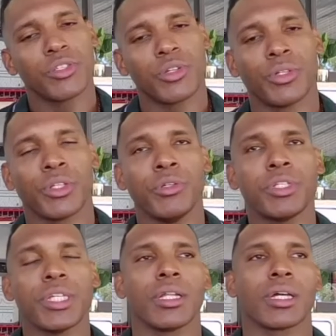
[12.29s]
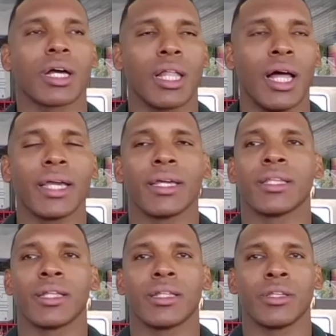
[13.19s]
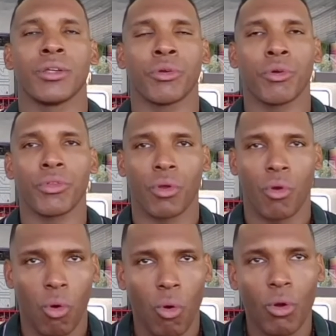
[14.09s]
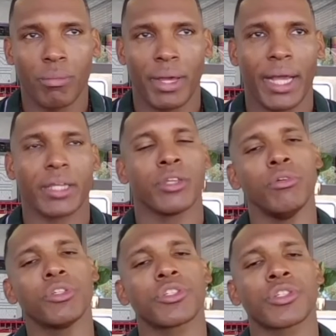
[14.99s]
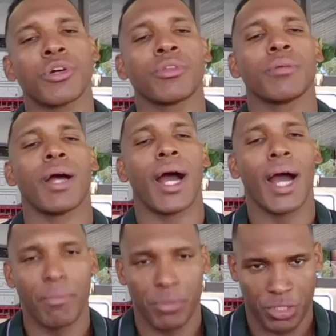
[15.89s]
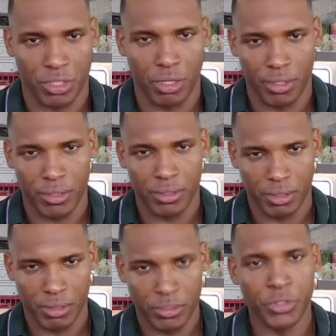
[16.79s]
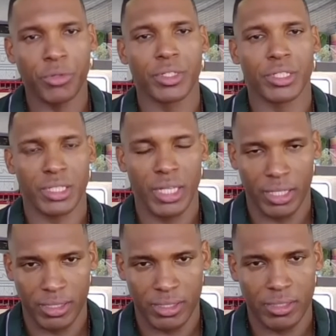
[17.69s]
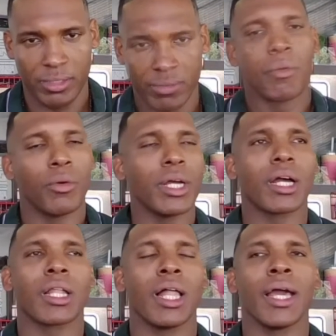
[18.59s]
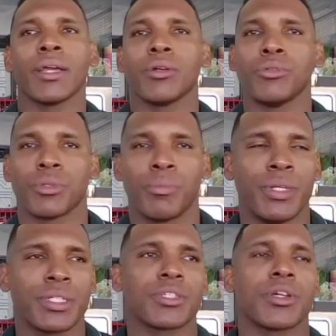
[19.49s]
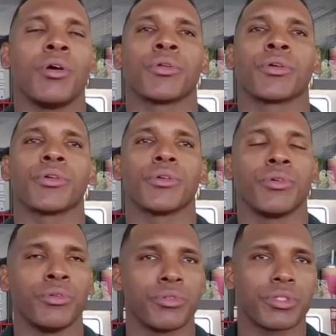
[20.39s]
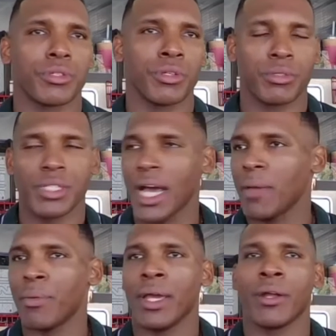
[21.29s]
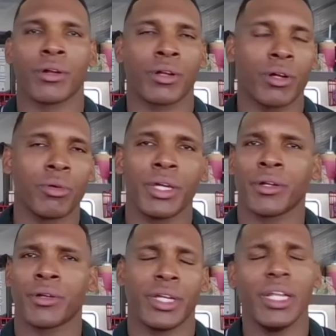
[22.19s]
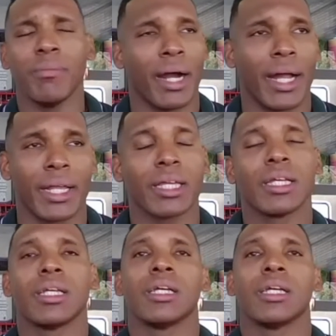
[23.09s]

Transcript: So when you tell a client that you're the quarterback, you just told them I'm the star. You're in the stands. But what client who's a business owner, who's, type A or go-getter, anybody,